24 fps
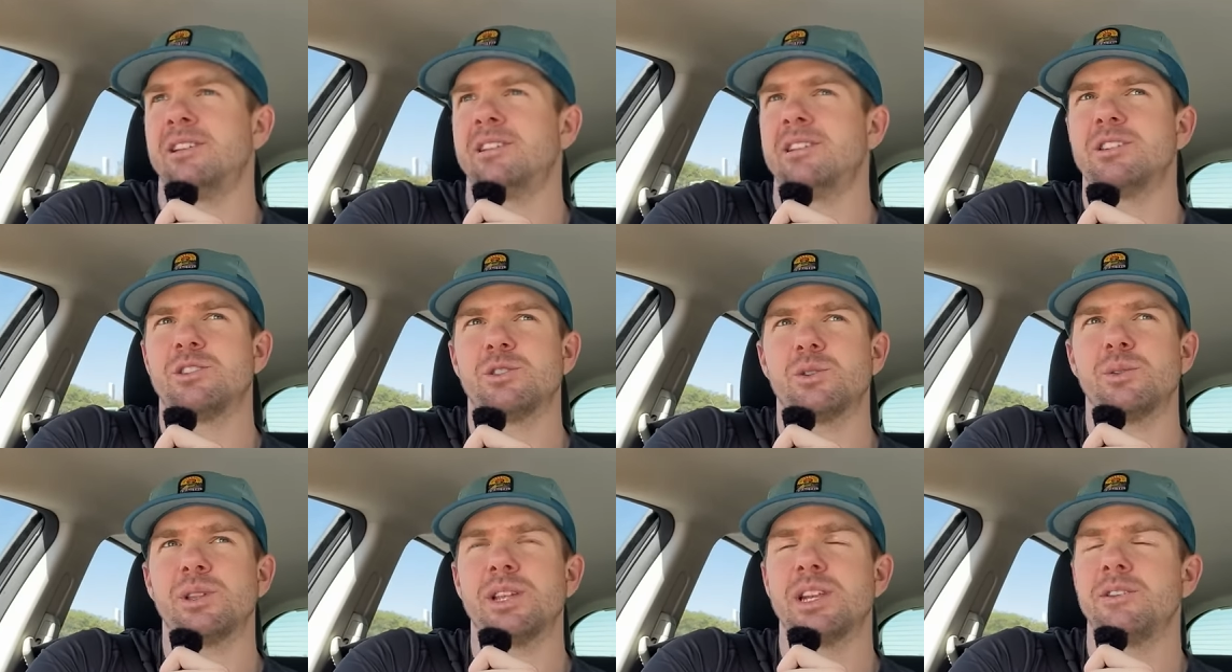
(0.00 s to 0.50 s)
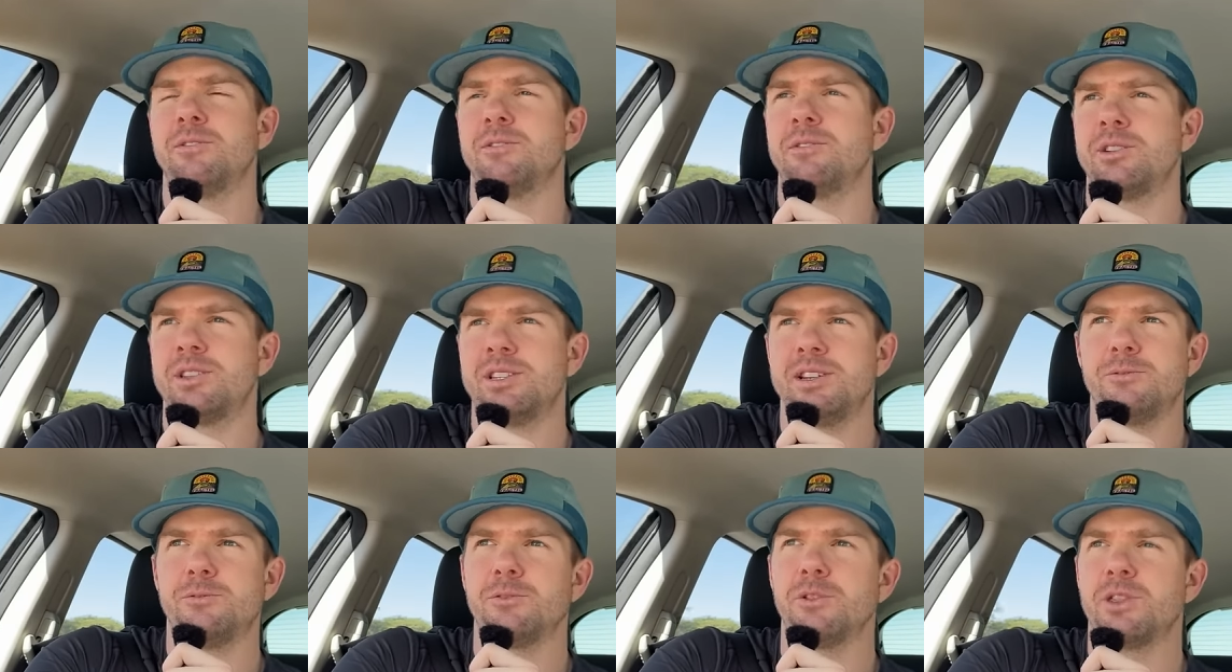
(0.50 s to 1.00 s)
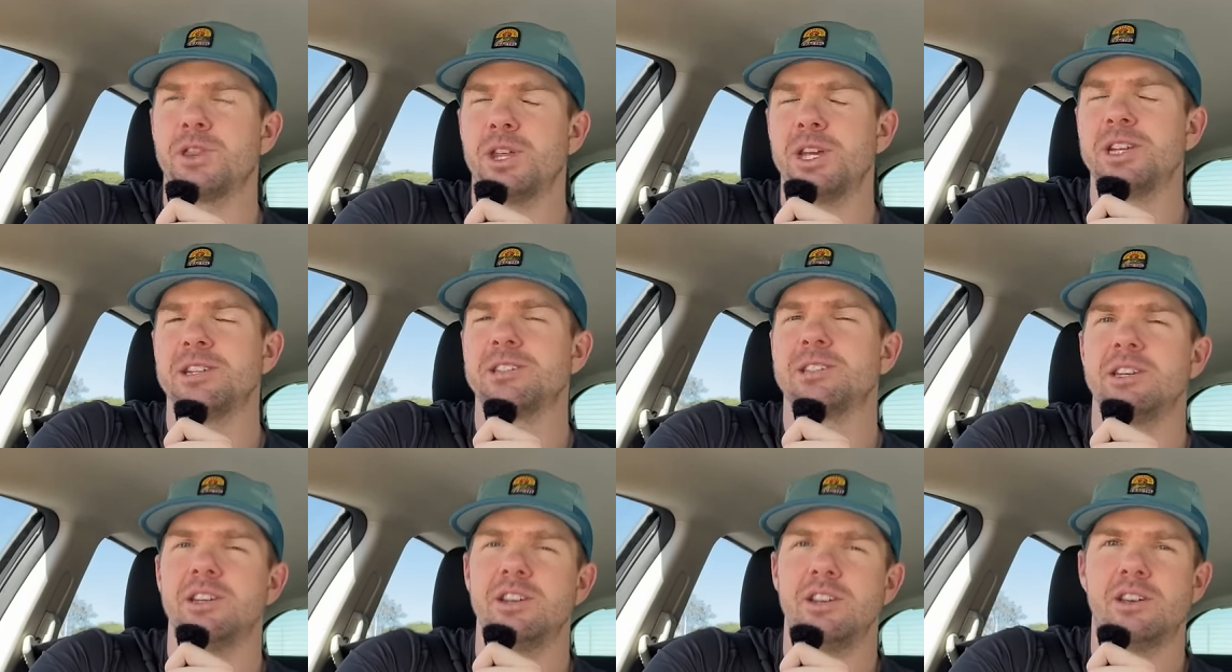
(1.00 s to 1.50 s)
There's all the diff different
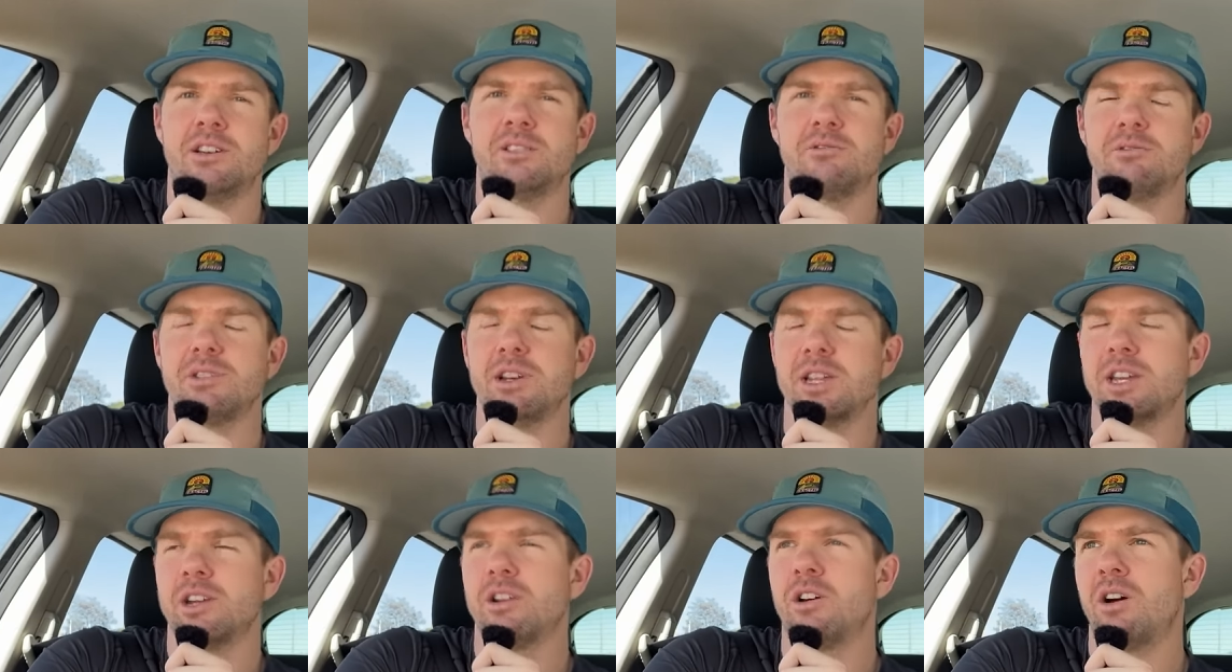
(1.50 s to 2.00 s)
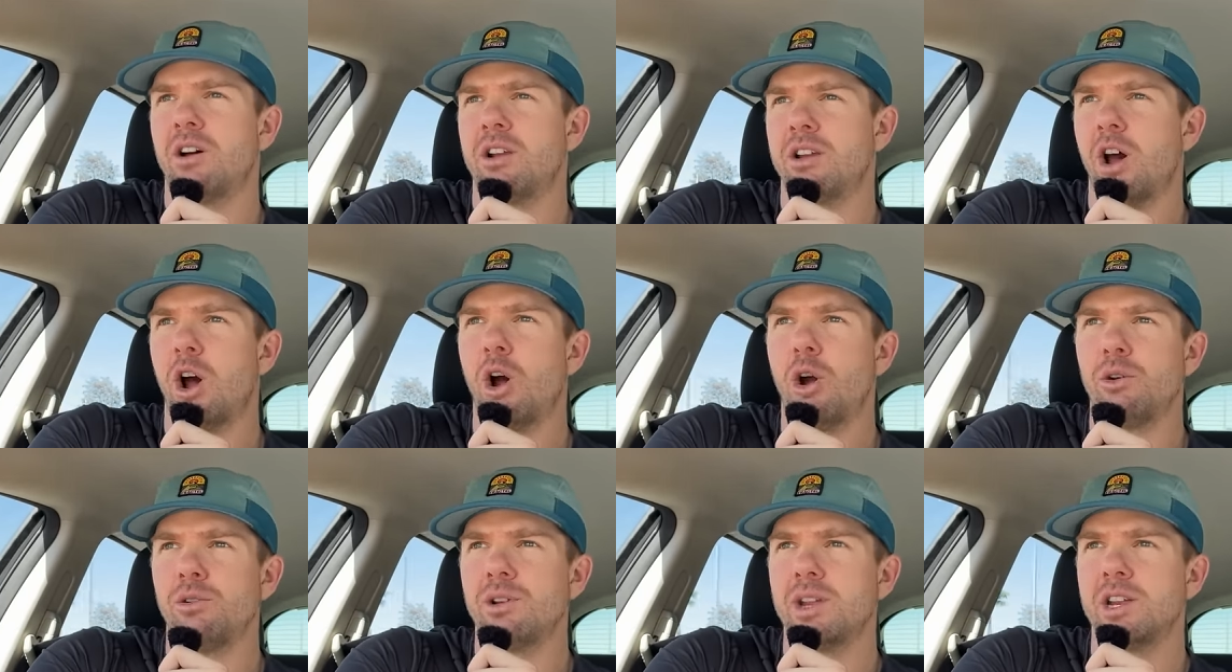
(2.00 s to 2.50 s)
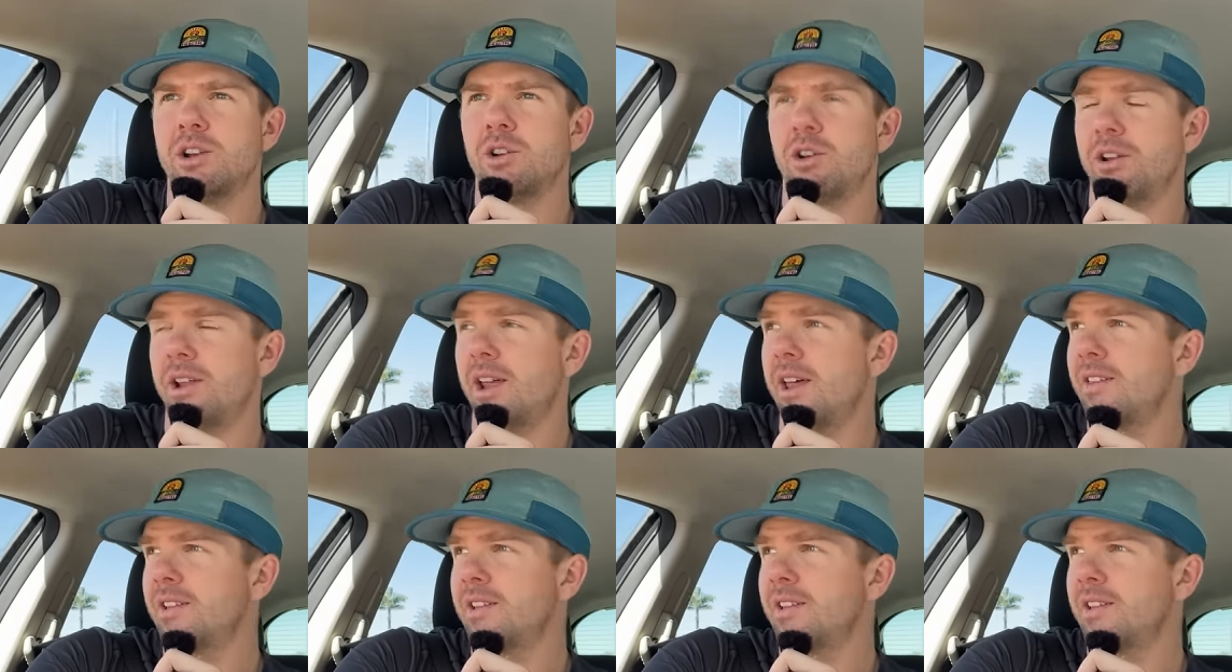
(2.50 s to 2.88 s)
things that you can really kind of hone in on.